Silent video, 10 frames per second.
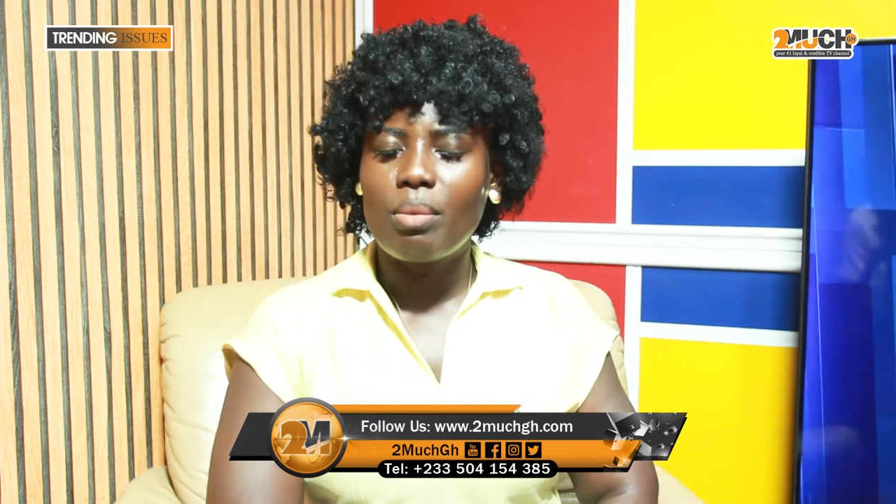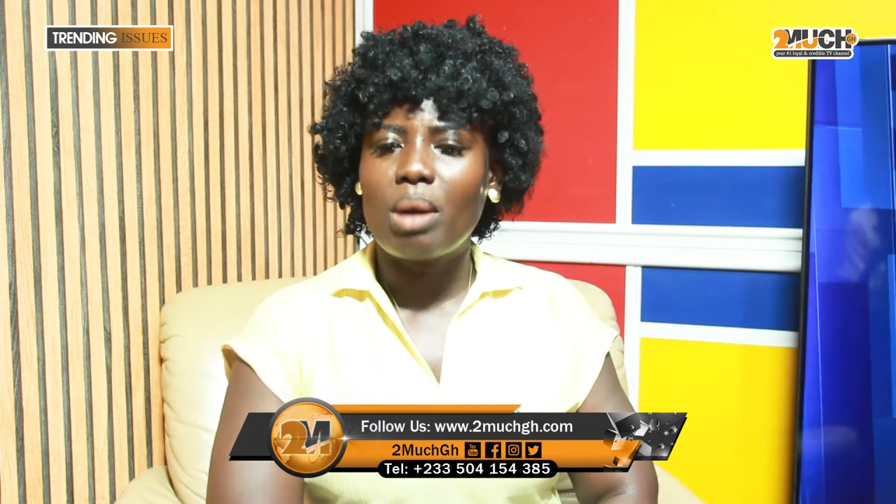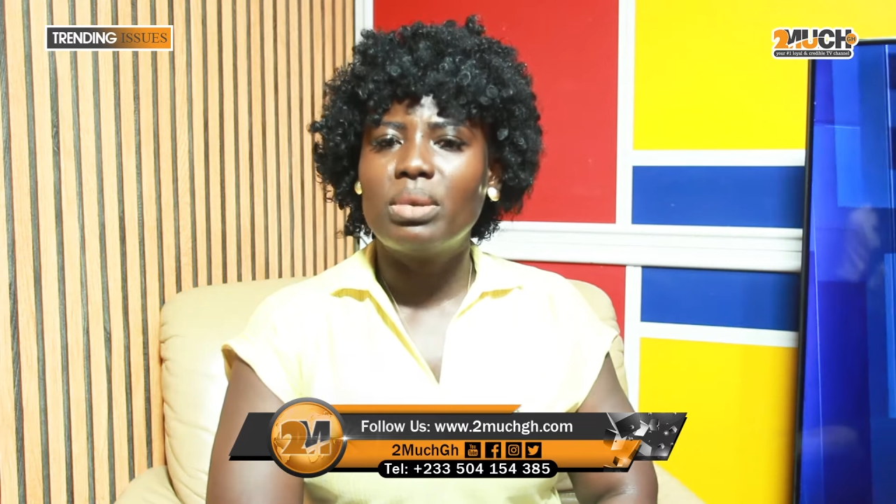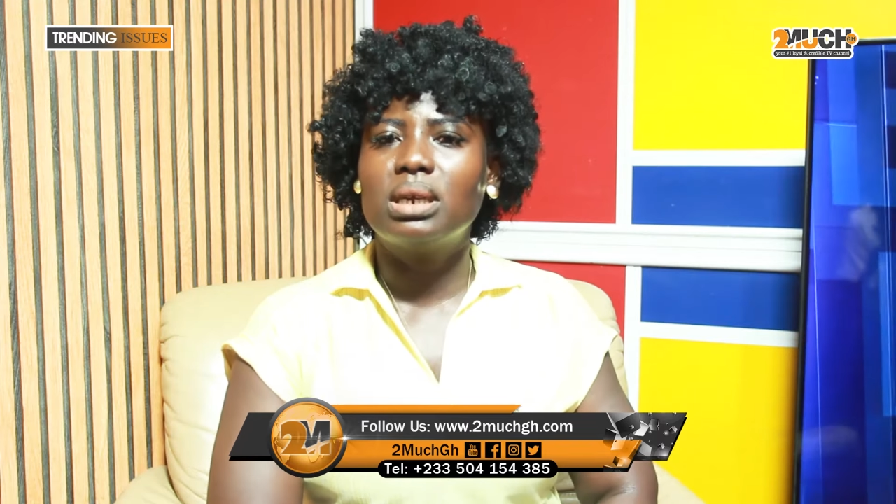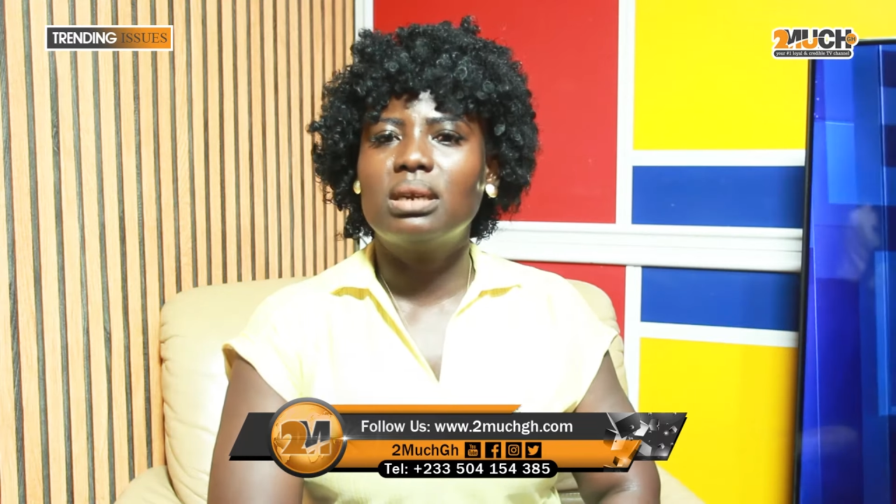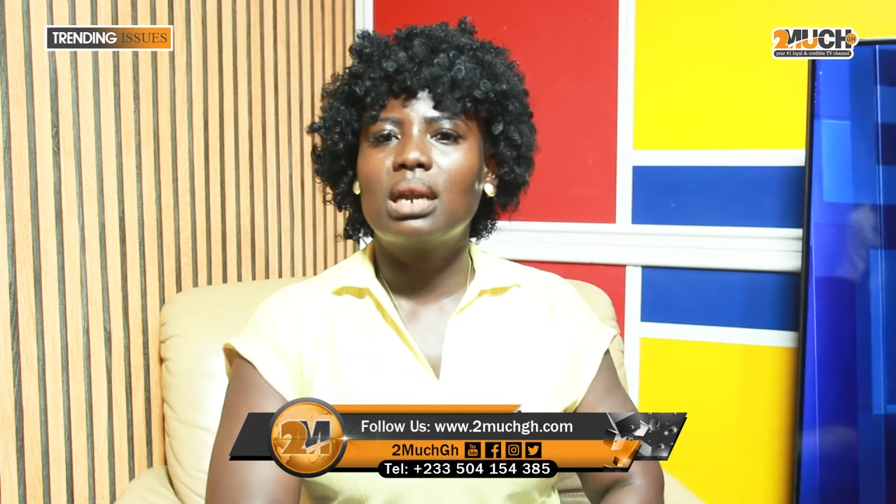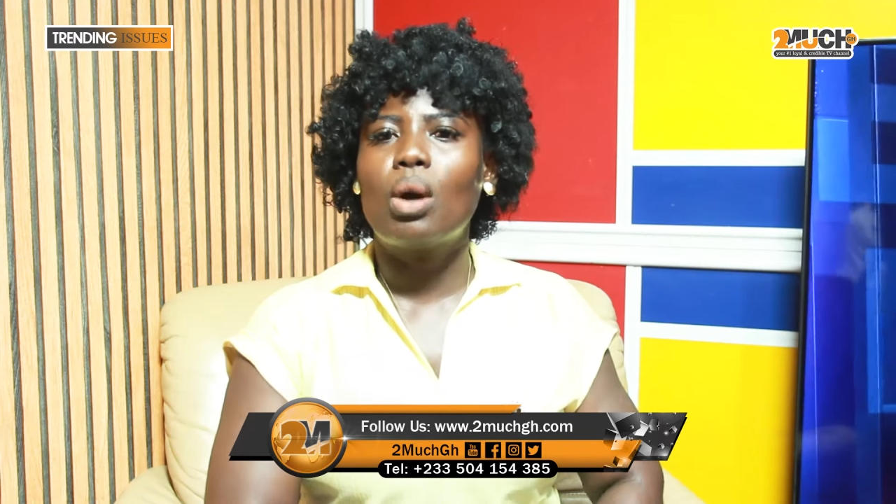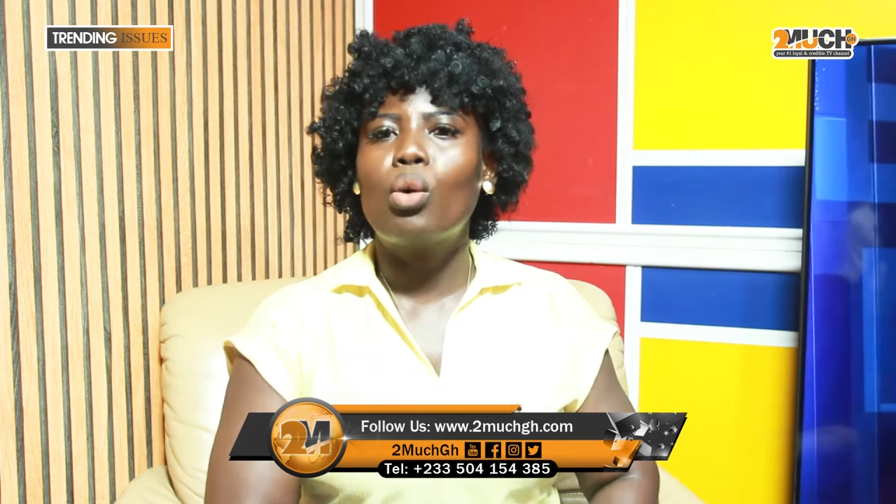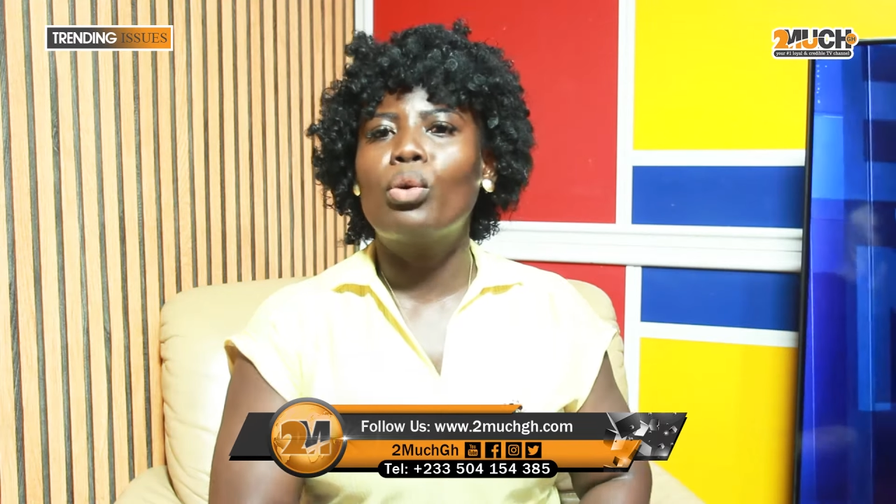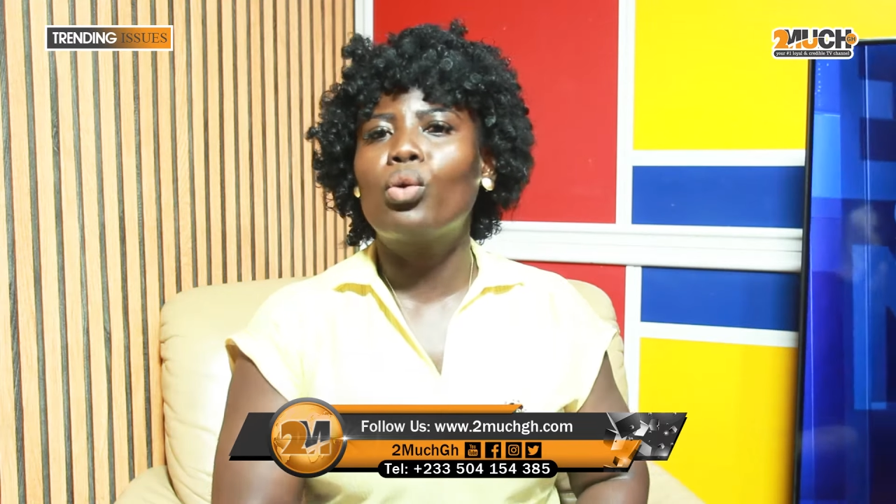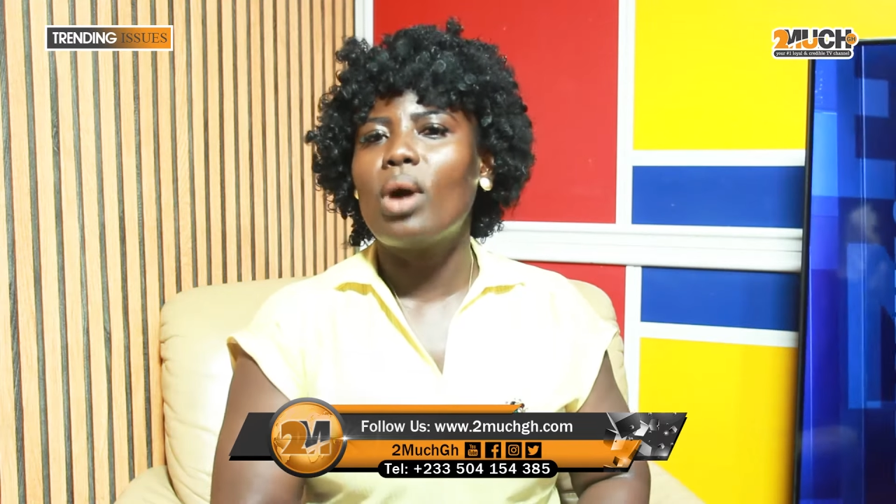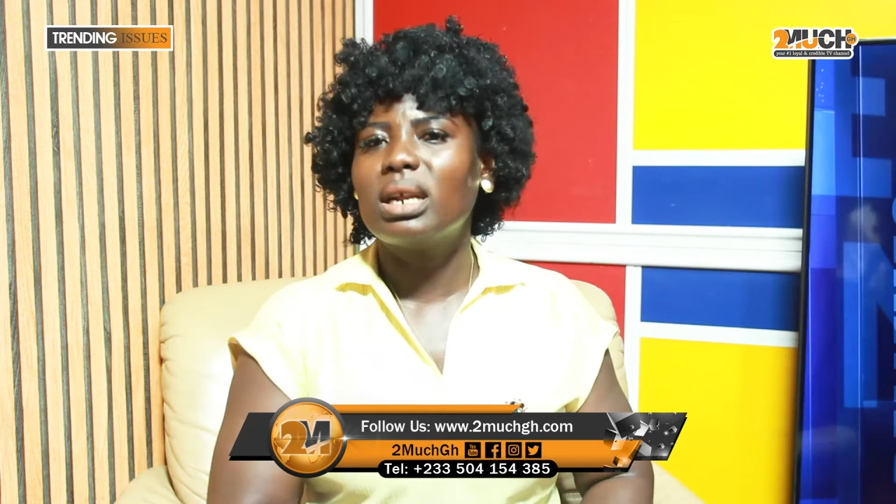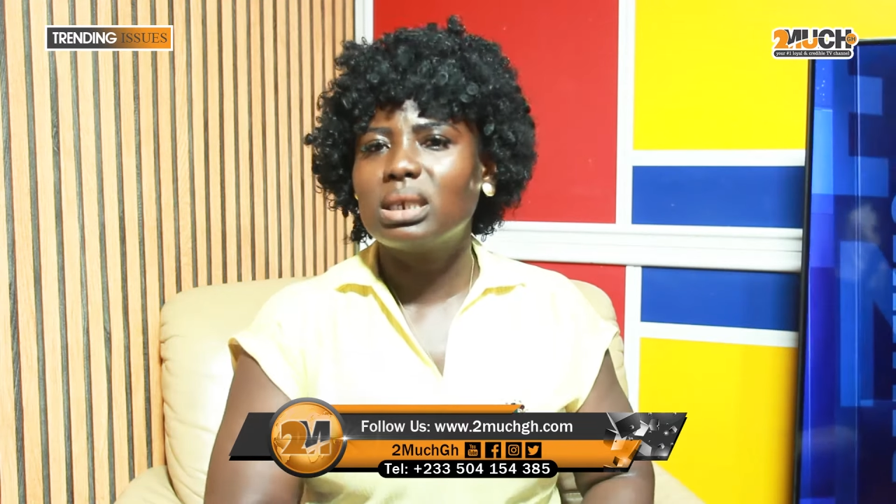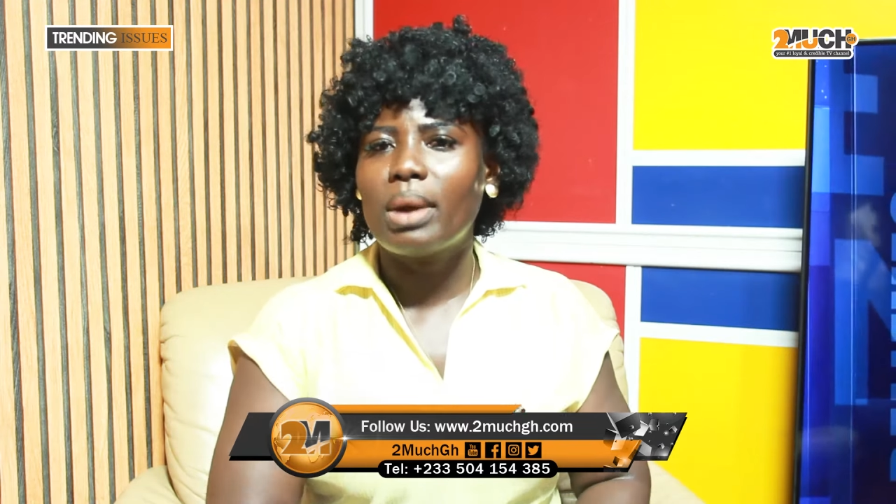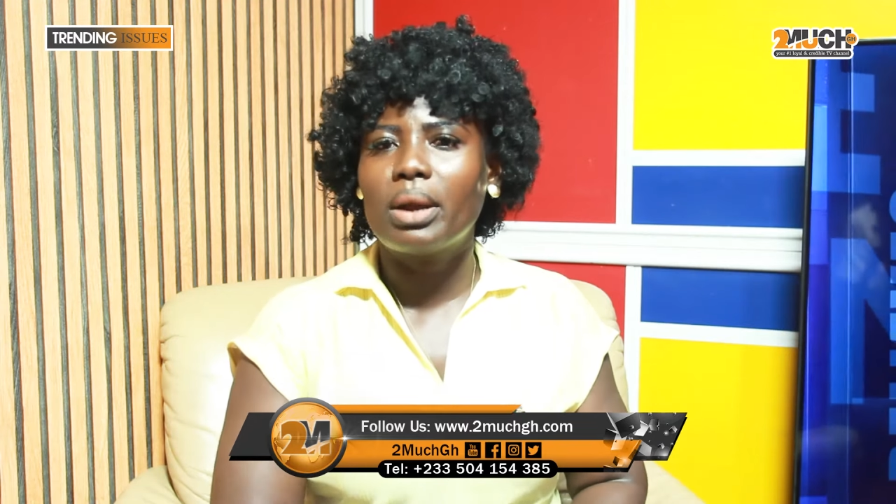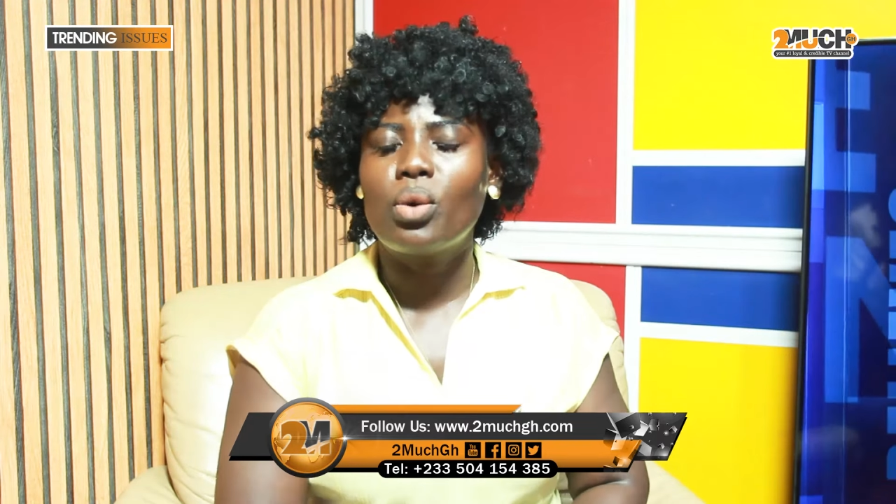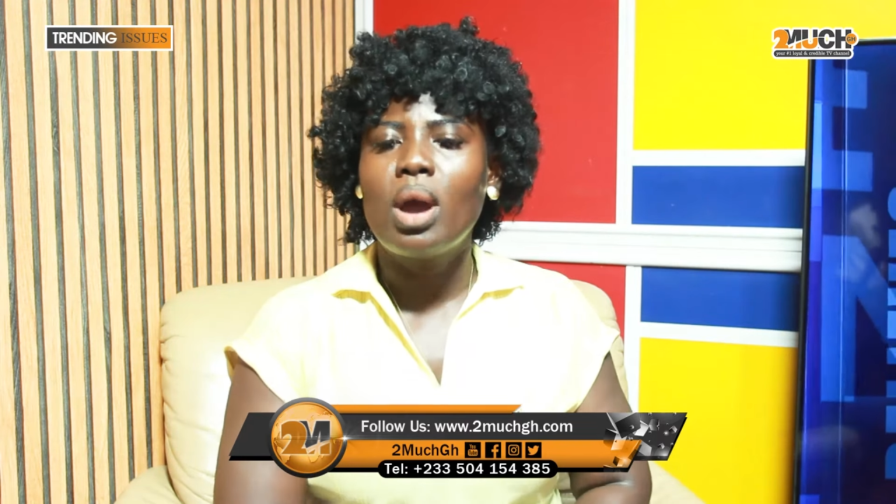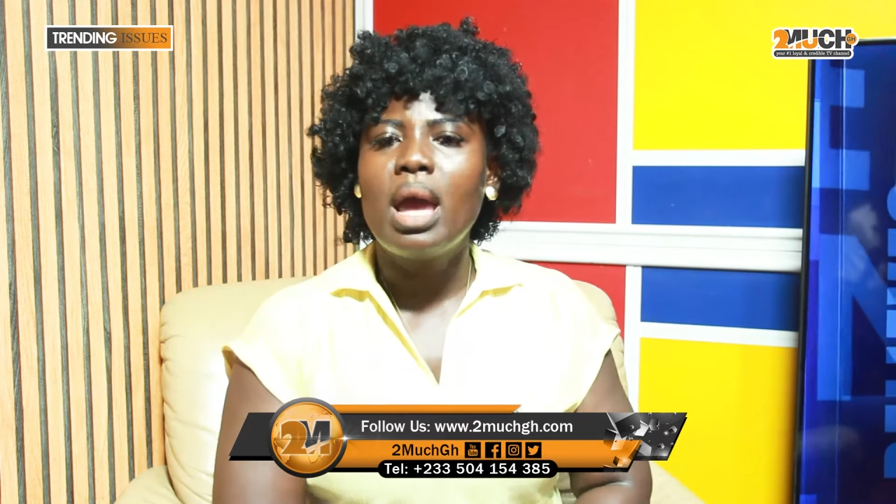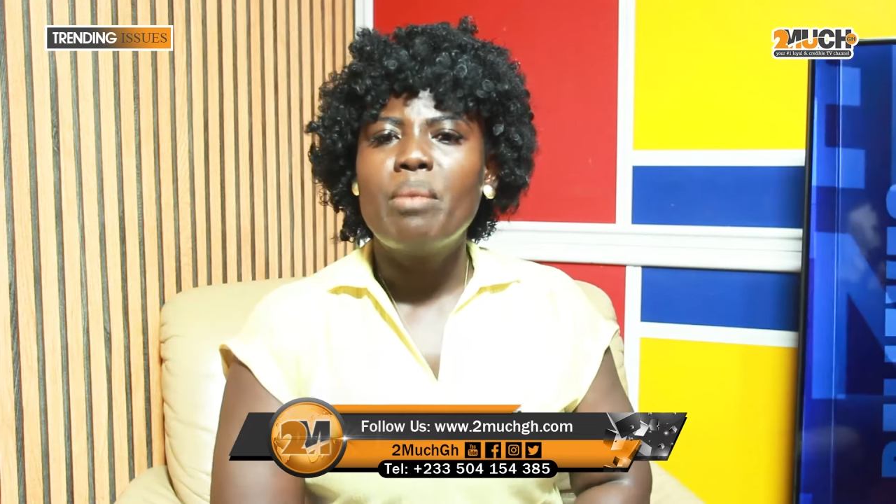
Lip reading: Mammy Nana Opoku Ajimano.